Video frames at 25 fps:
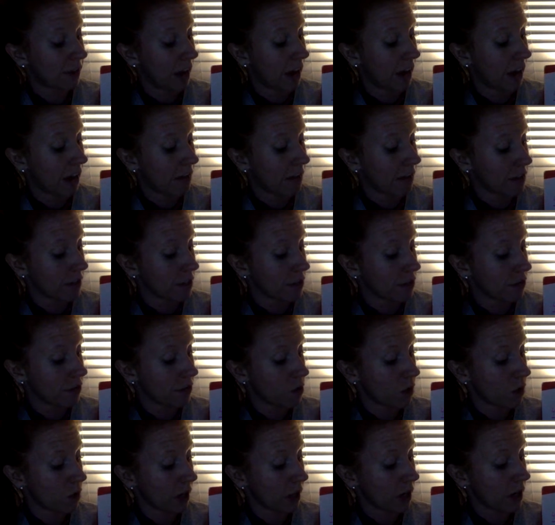5 is
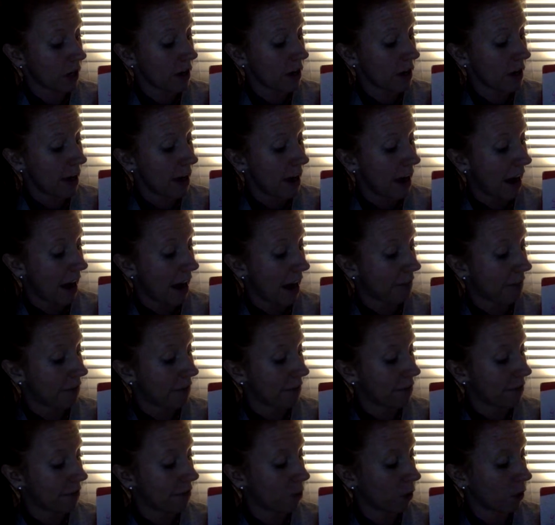4. Half
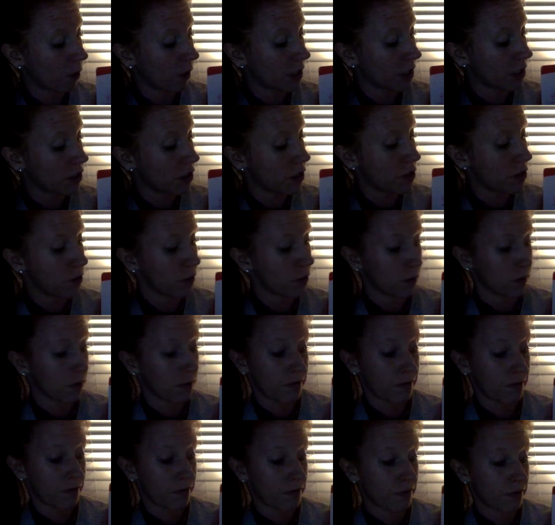of 4 is 2.
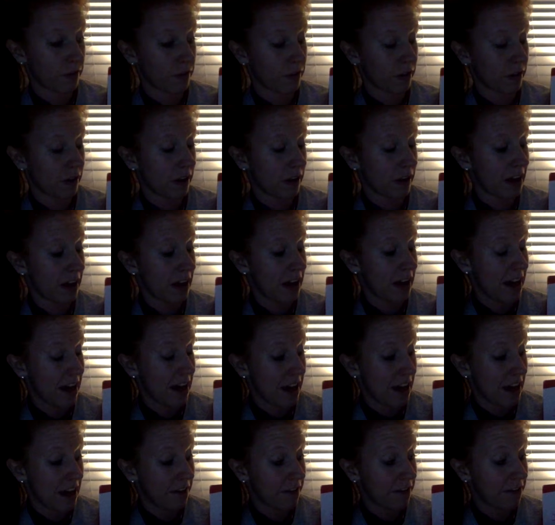
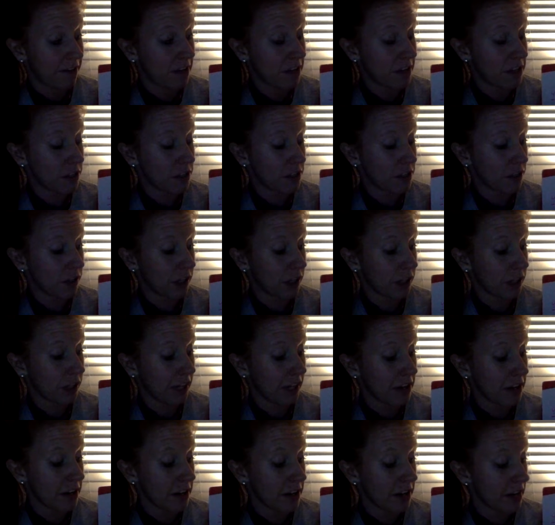If this
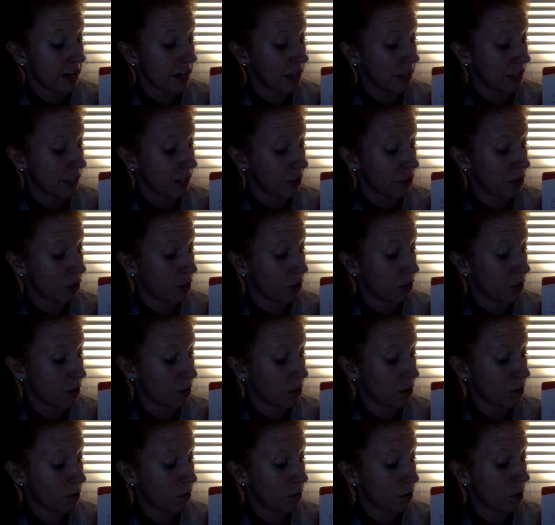3 is a
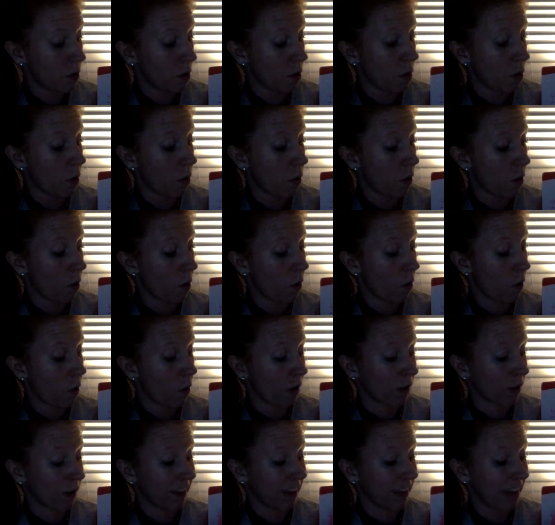2
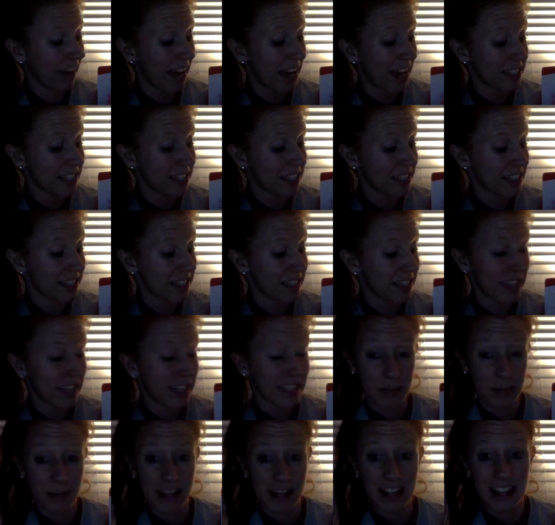or less, it's
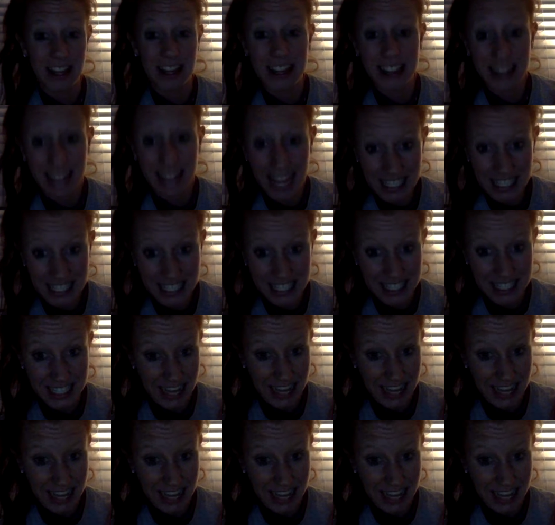going to be less